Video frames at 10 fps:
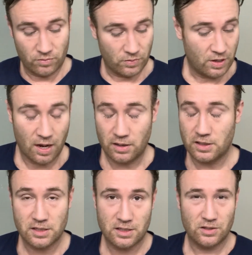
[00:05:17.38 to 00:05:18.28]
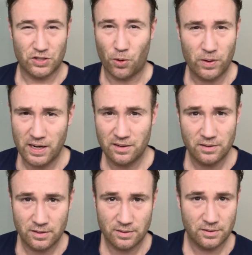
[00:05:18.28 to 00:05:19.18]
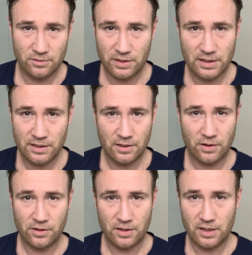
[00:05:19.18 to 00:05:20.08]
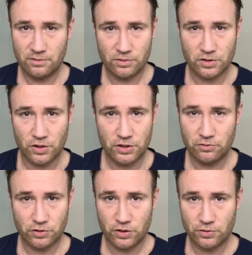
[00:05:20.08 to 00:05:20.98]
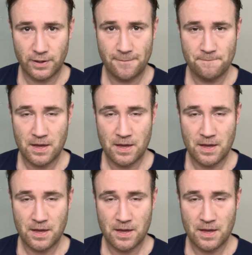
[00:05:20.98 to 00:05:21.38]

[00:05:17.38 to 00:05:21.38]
you can't just sew it in, really, I don't think, with surgery.